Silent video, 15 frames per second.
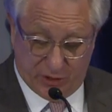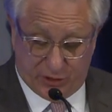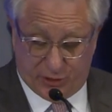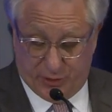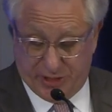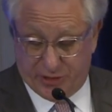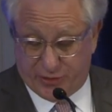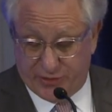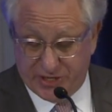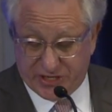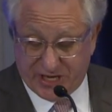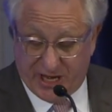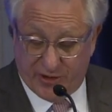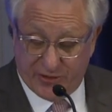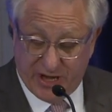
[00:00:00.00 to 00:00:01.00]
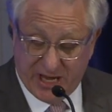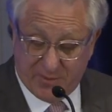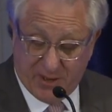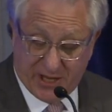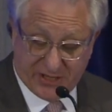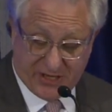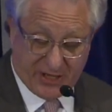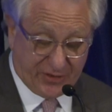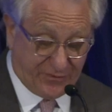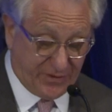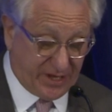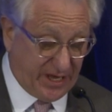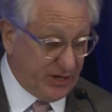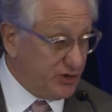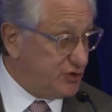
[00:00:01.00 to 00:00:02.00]
To increase our name
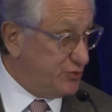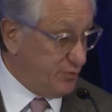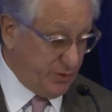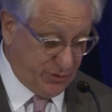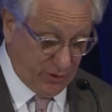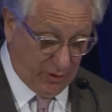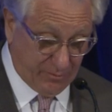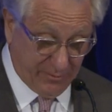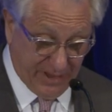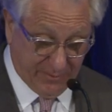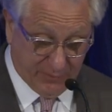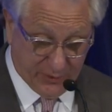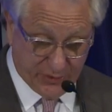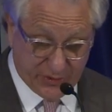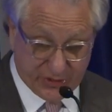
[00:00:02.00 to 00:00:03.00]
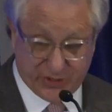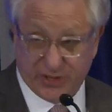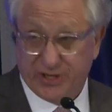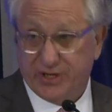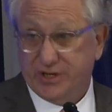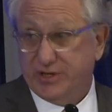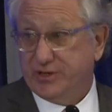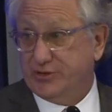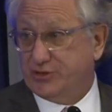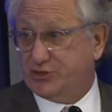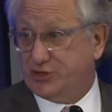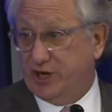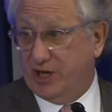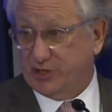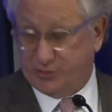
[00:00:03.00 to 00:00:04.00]
identification with non-members, the
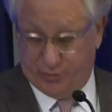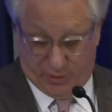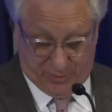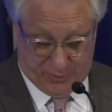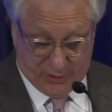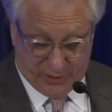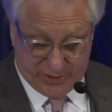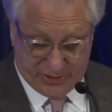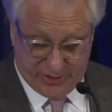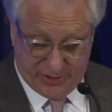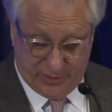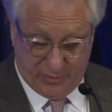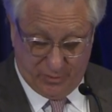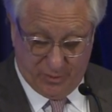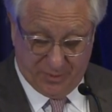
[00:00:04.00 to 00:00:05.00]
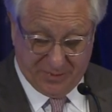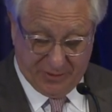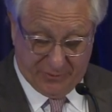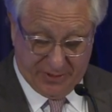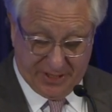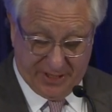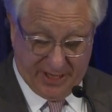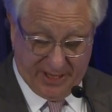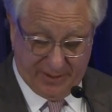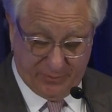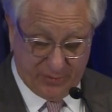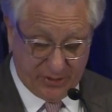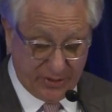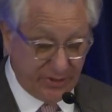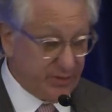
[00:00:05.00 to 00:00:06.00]
Chartwell Bulletin will be
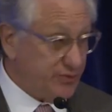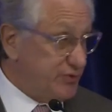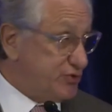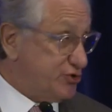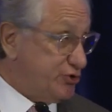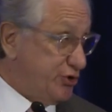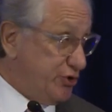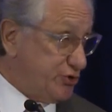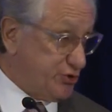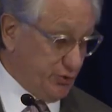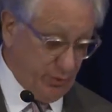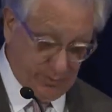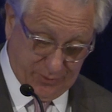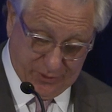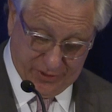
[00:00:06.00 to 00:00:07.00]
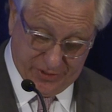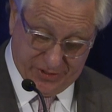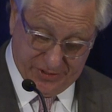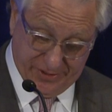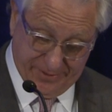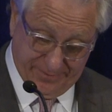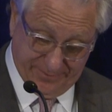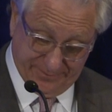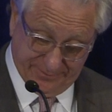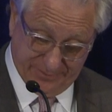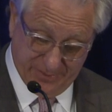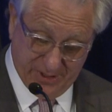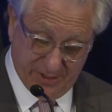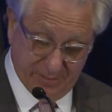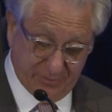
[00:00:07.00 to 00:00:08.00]
renamed the Churchill Bulletin,
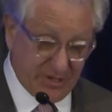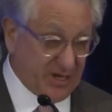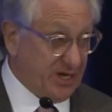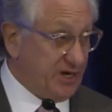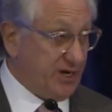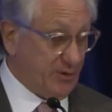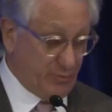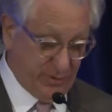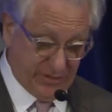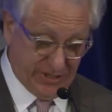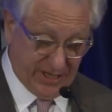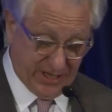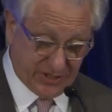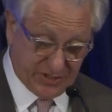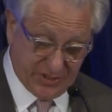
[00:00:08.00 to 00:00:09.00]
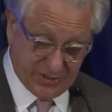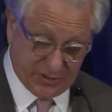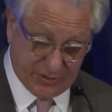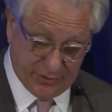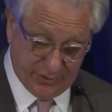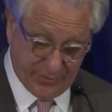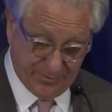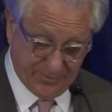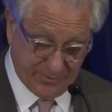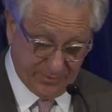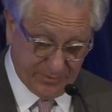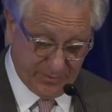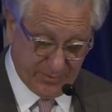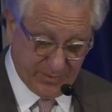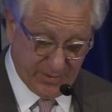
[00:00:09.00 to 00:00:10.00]
beginning with the next issue.
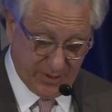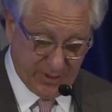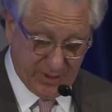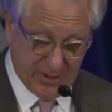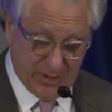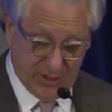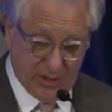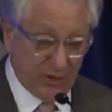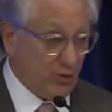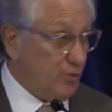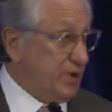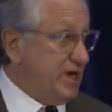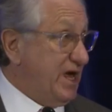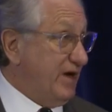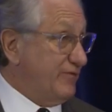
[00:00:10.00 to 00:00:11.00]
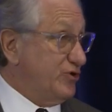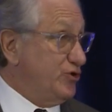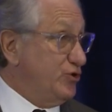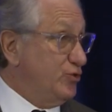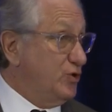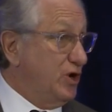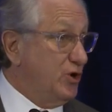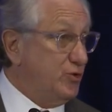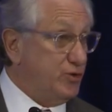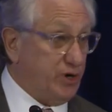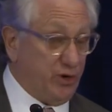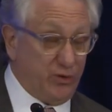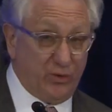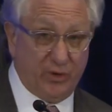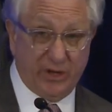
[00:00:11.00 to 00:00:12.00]
We have a new
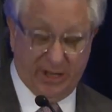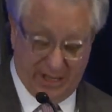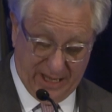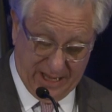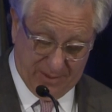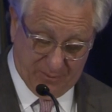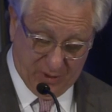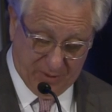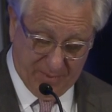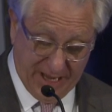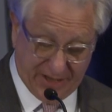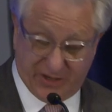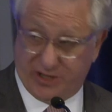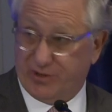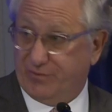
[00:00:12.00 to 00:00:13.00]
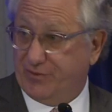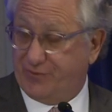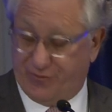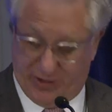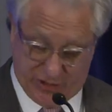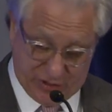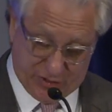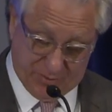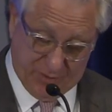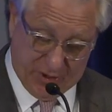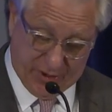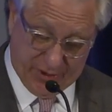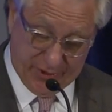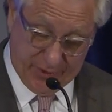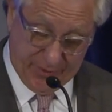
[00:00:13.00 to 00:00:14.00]
logo, emblematic of a fresh
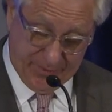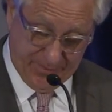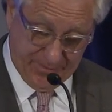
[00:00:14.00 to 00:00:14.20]
tomorrow.